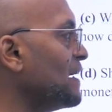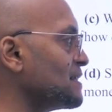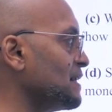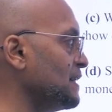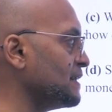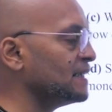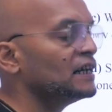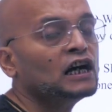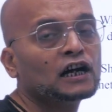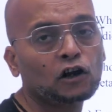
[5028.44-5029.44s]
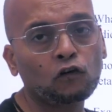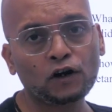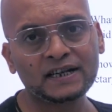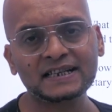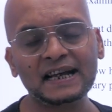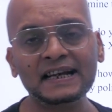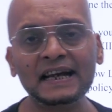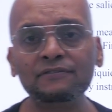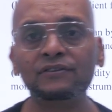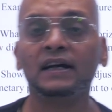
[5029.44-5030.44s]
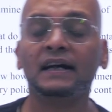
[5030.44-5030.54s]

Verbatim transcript: Facility. Now, what is LAF?